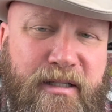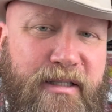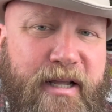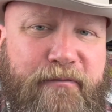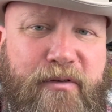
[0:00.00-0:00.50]

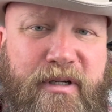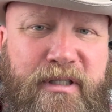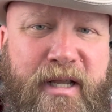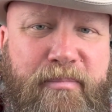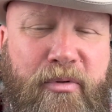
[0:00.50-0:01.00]
Take, for
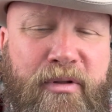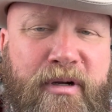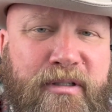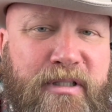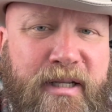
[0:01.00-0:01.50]
example,
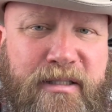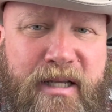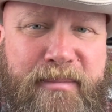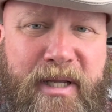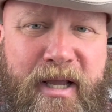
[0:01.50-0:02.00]
there in San
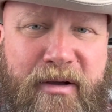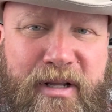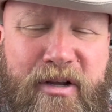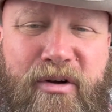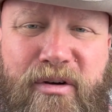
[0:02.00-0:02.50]
Saba County,
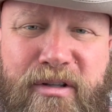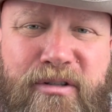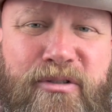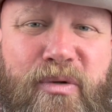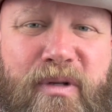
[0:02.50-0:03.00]
currently
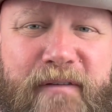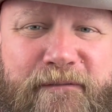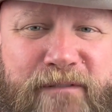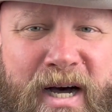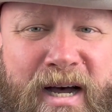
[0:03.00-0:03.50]
there's only
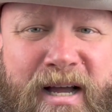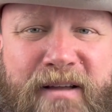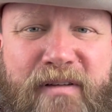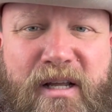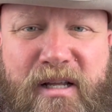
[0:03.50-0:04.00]
5